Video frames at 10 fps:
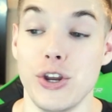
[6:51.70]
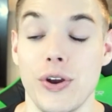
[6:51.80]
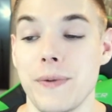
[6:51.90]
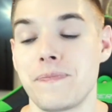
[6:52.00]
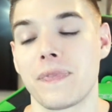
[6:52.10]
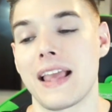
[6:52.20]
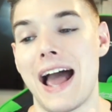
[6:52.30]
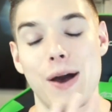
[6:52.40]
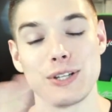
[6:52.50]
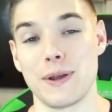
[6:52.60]
Dude.
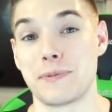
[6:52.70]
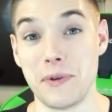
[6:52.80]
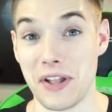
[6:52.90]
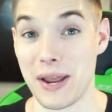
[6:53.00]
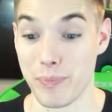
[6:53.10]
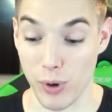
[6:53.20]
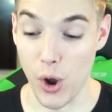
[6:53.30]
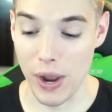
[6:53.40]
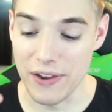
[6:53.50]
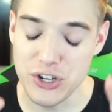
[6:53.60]
I was about to be like,
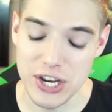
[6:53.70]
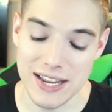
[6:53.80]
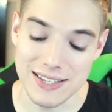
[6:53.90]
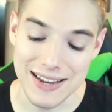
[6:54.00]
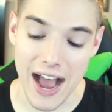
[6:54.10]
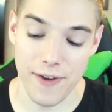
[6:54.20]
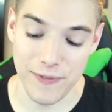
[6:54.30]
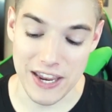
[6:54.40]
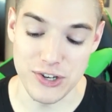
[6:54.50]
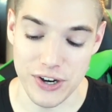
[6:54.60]
bro, if she is not
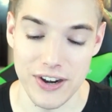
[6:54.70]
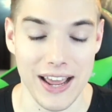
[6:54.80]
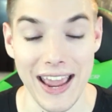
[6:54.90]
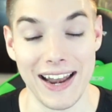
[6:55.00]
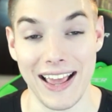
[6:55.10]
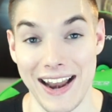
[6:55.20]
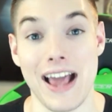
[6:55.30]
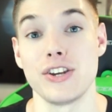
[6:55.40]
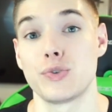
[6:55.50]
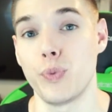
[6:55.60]
featured, and
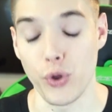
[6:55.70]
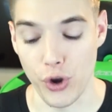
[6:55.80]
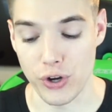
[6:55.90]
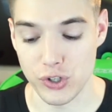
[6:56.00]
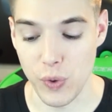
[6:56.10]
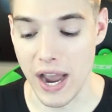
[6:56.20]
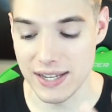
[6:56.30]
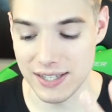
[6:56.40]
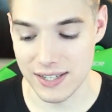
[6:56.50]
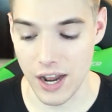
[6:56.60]
I just pulled her
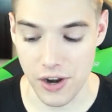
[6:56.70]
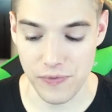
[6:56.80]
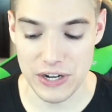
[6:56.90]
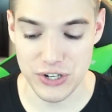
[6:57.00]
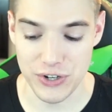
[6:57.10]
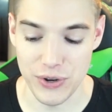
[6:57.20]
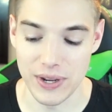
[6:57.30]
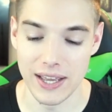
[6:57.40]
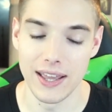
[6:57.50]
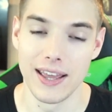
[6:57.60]
twice as an unfeatured
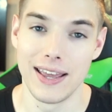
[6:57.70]
unit,